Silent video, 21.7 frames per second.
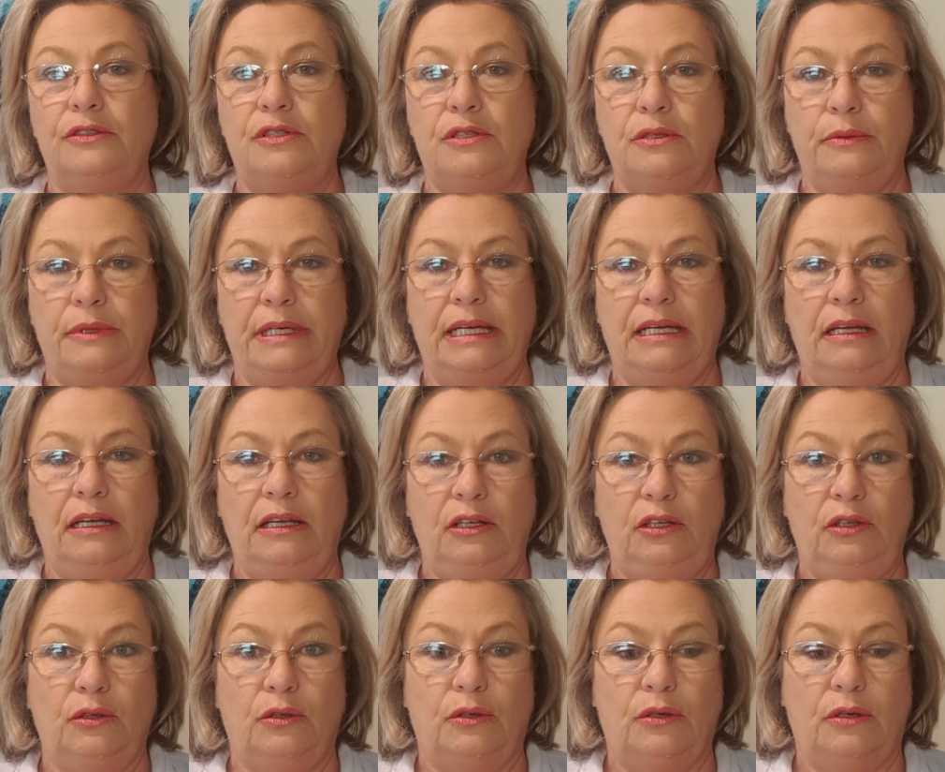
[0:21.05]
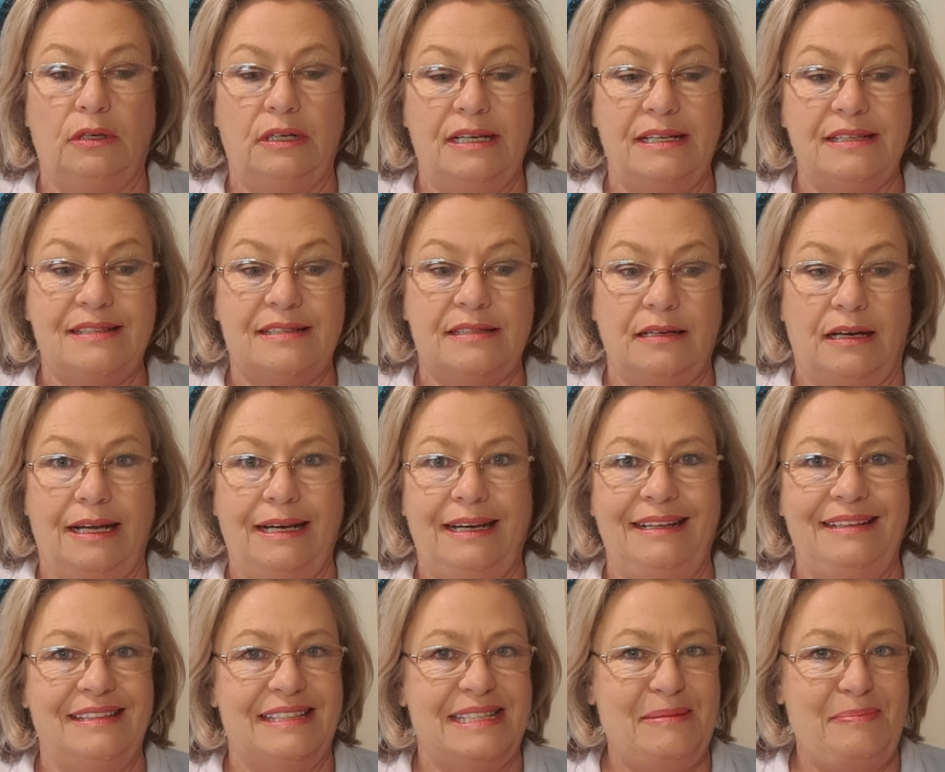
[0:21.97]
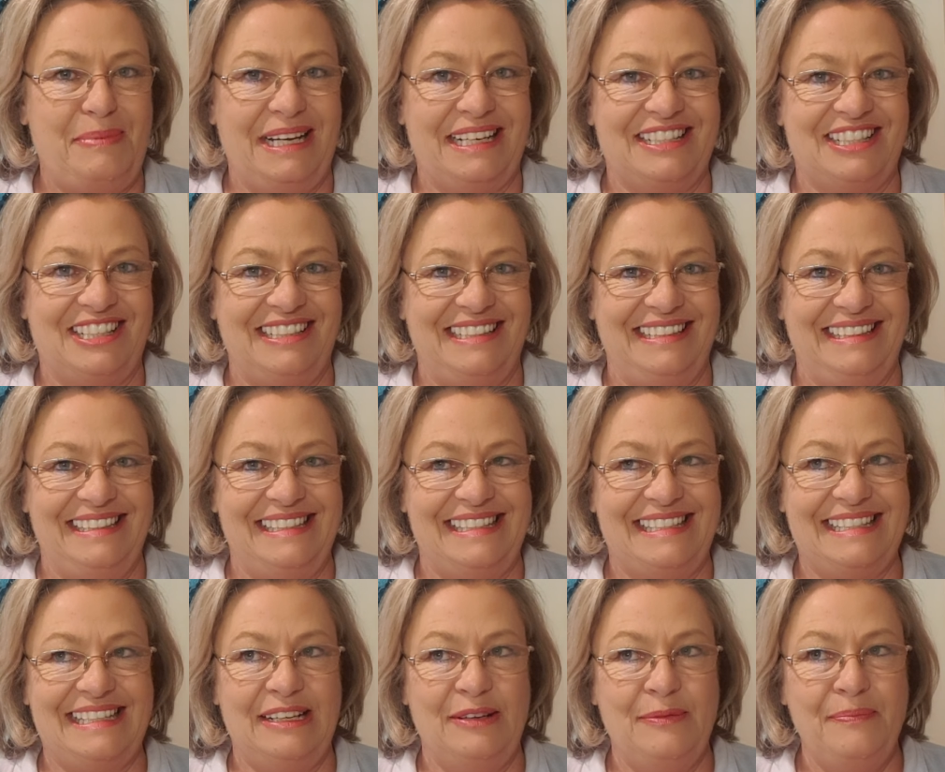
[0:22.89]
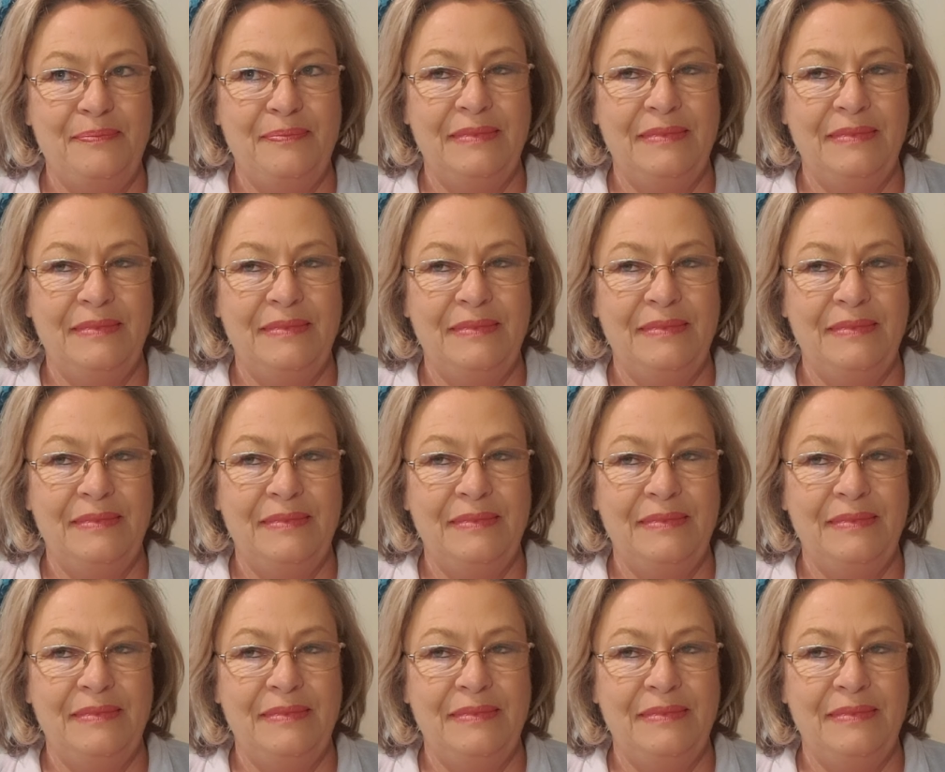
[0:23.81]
doing your site inspections.